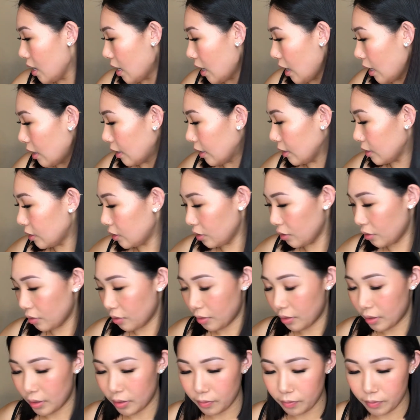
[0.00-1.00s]
I like to
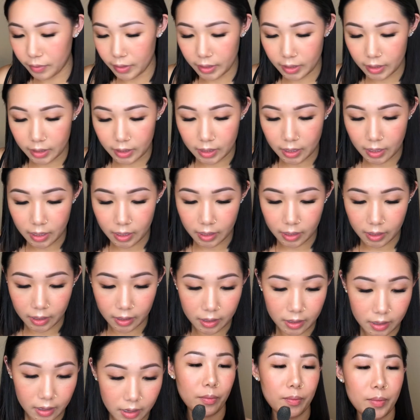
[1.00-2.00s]
go in with the
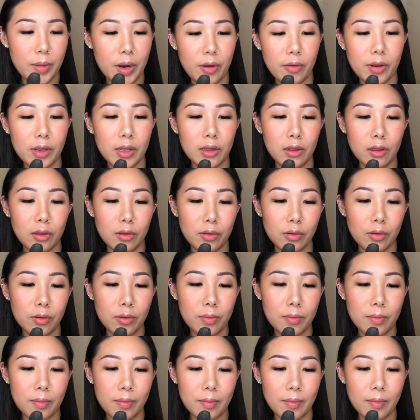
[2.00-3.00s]
Mary
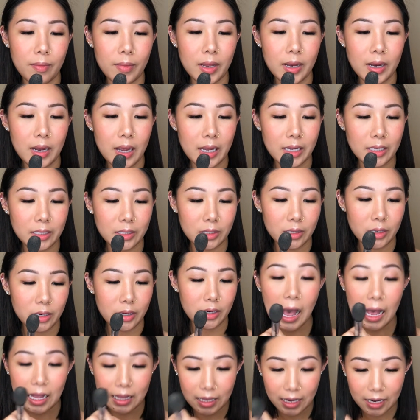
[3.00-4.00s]
Luminizer
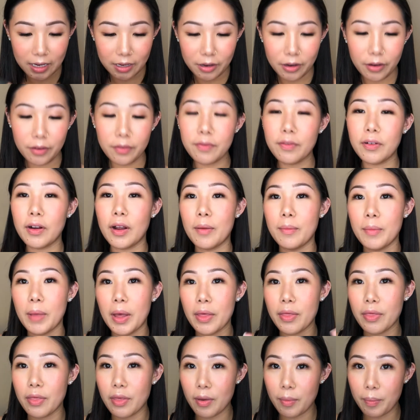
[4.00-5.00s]
highlighter from
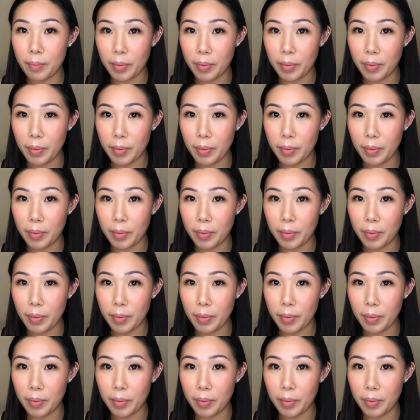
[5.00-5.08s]
The